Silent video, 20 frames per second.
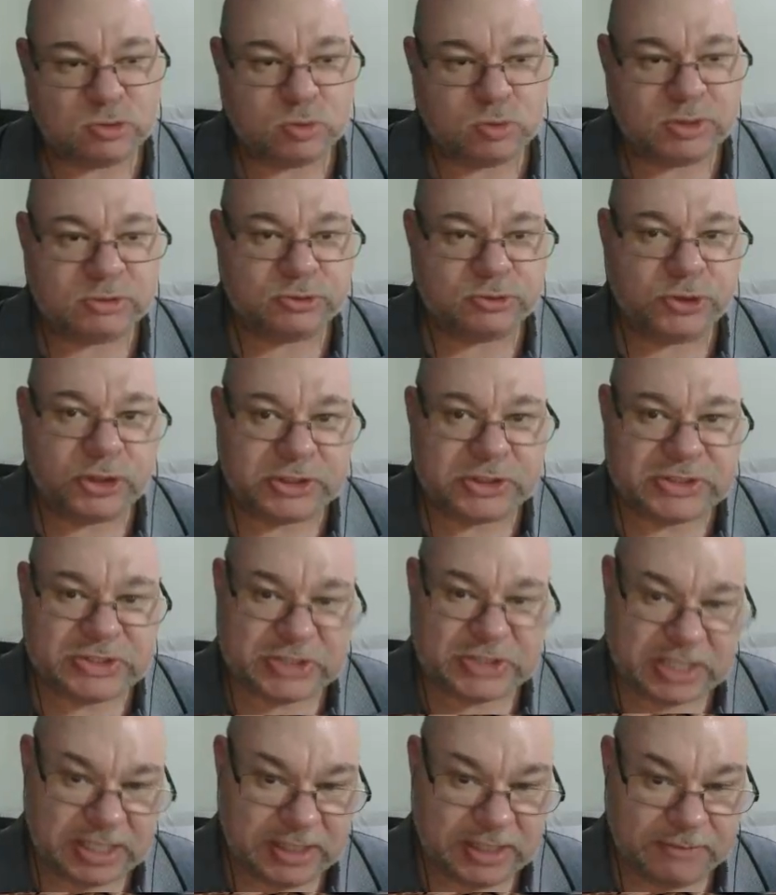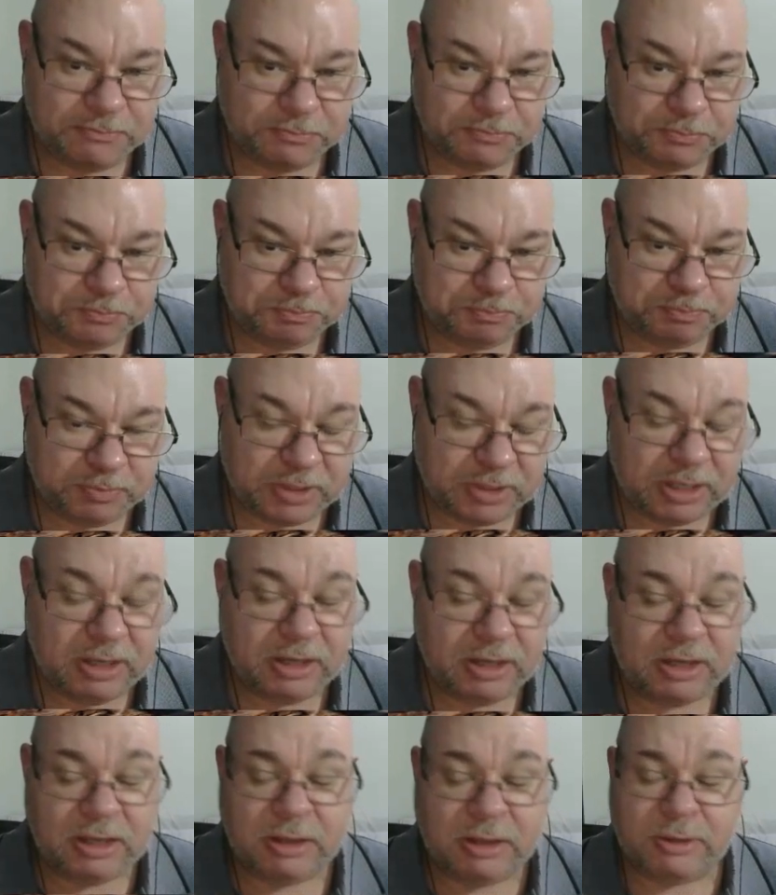will not see.
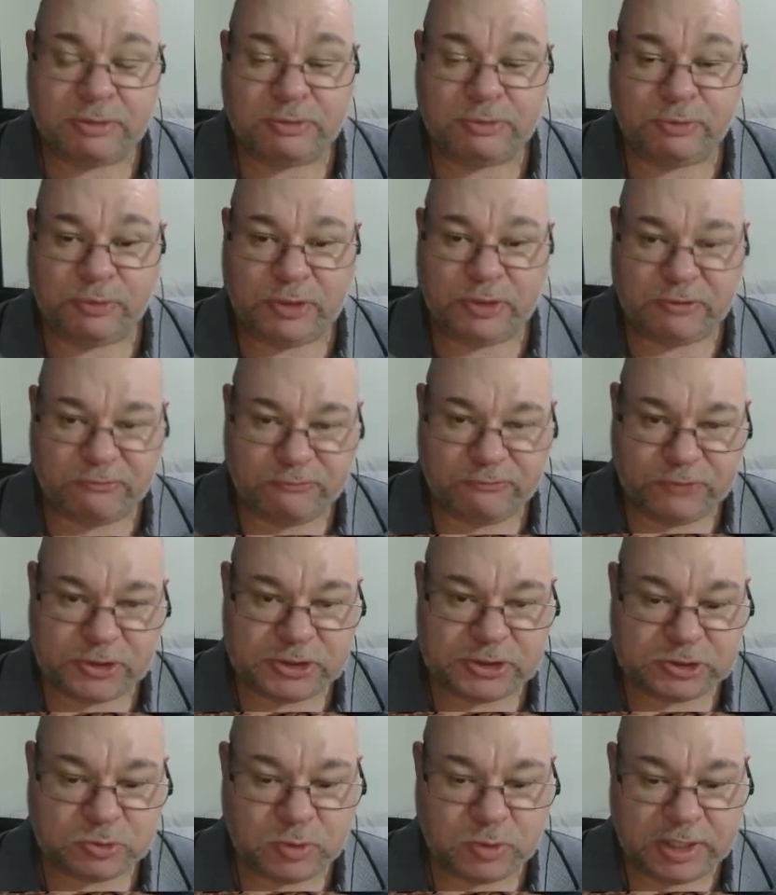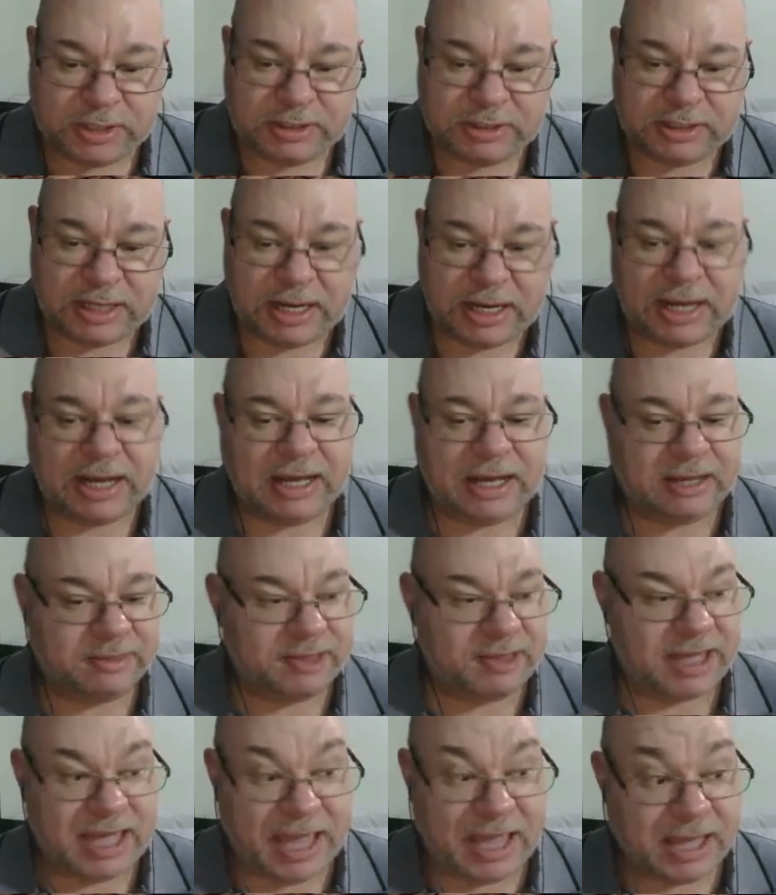The first one are
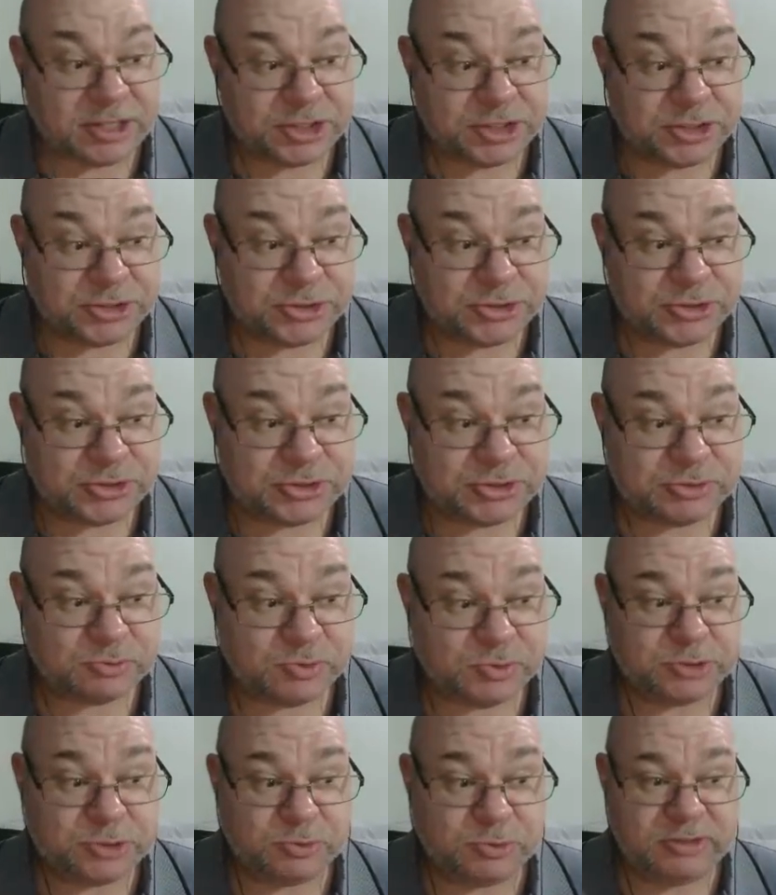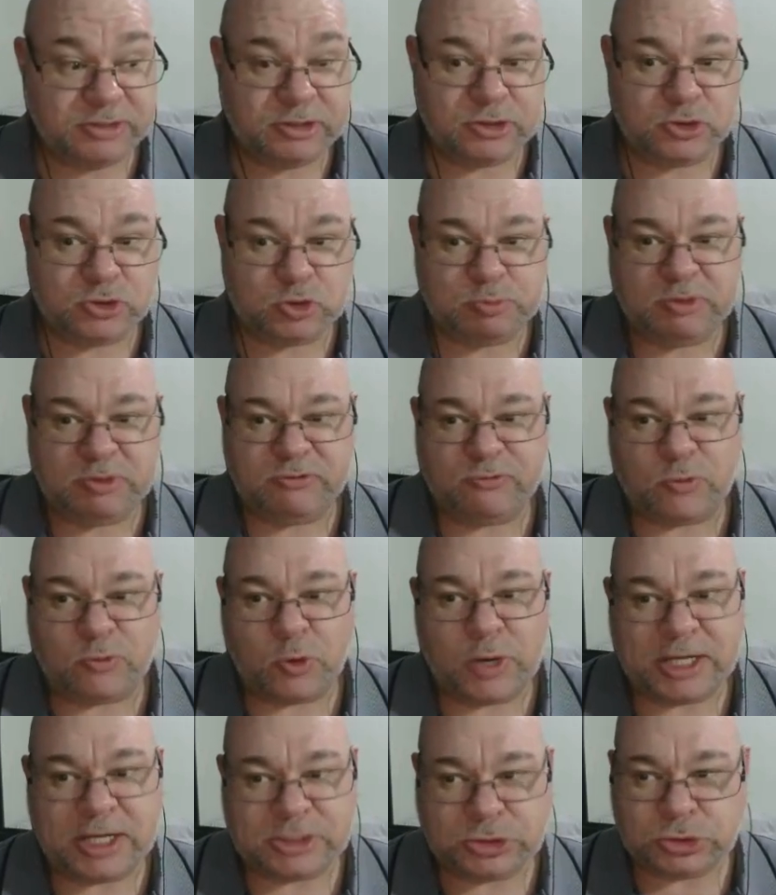the hatches, which we used
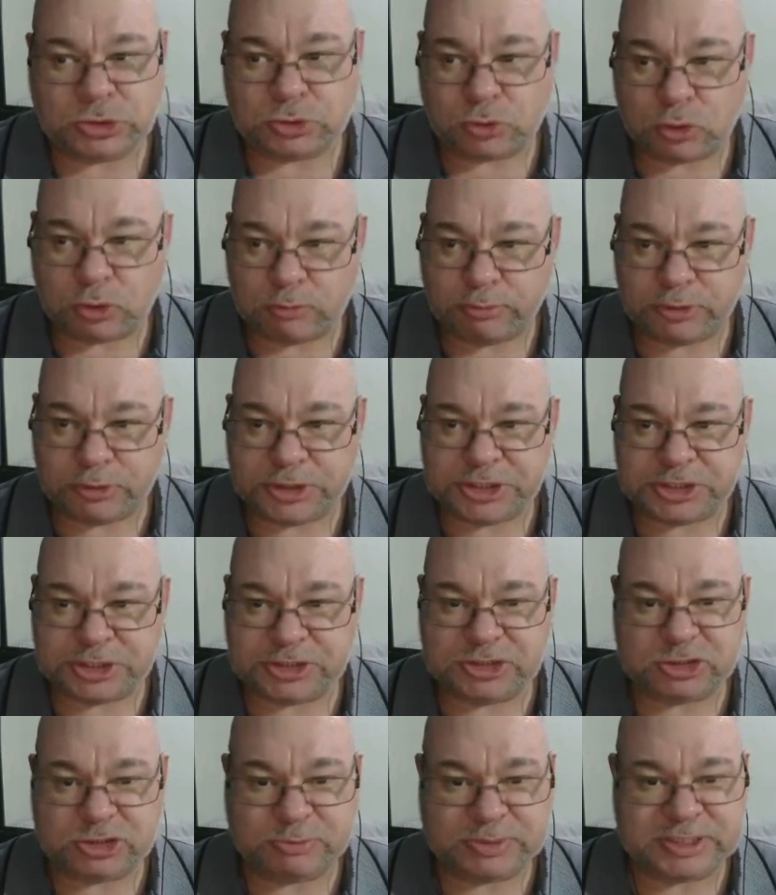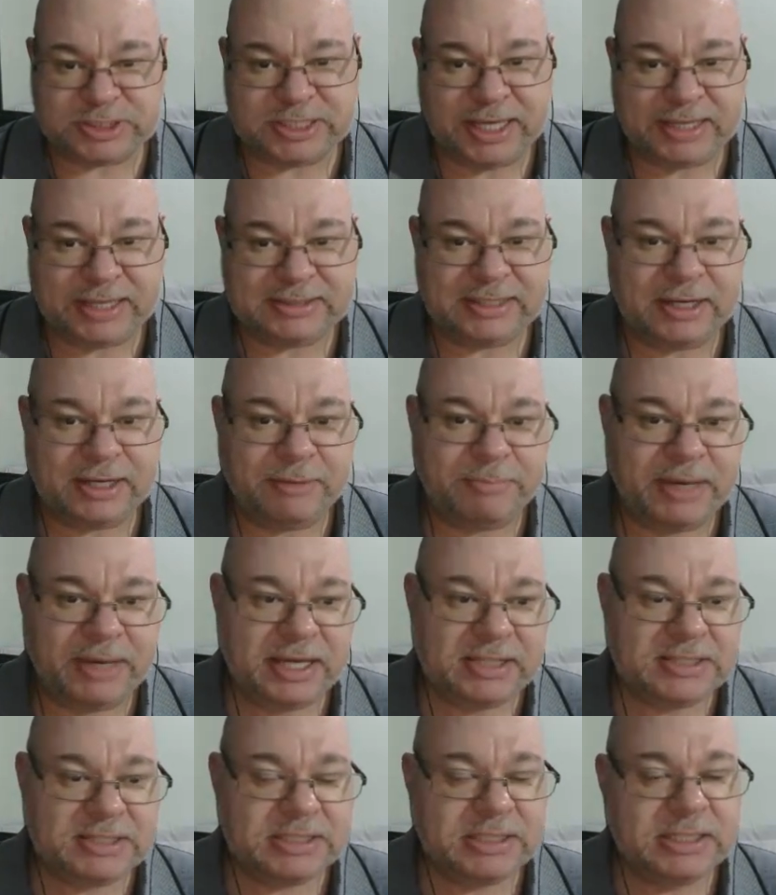before as drawbridges to protect our
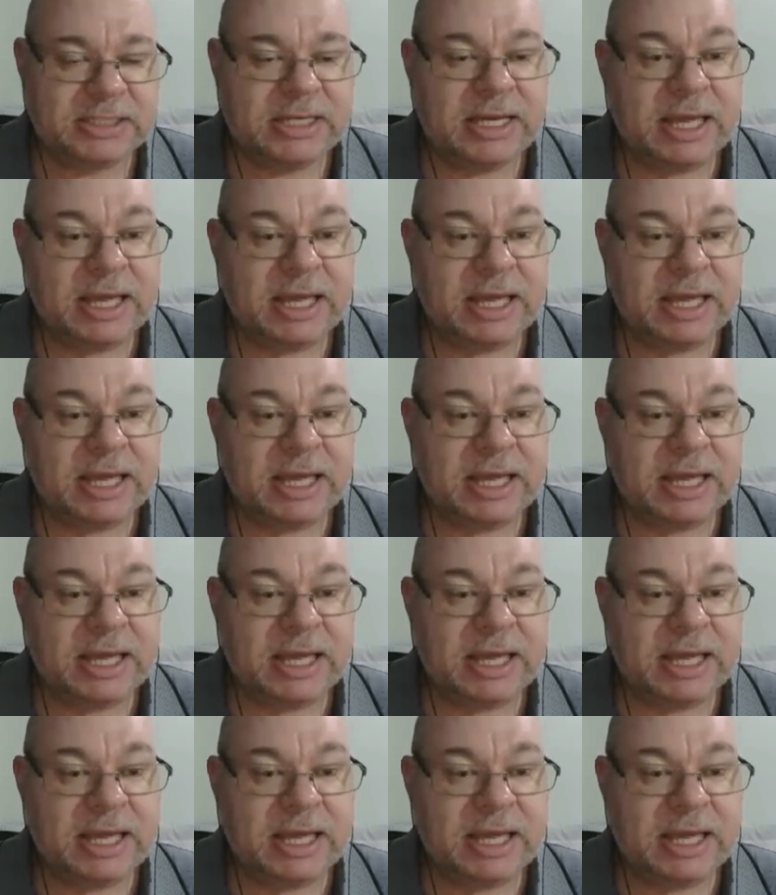base,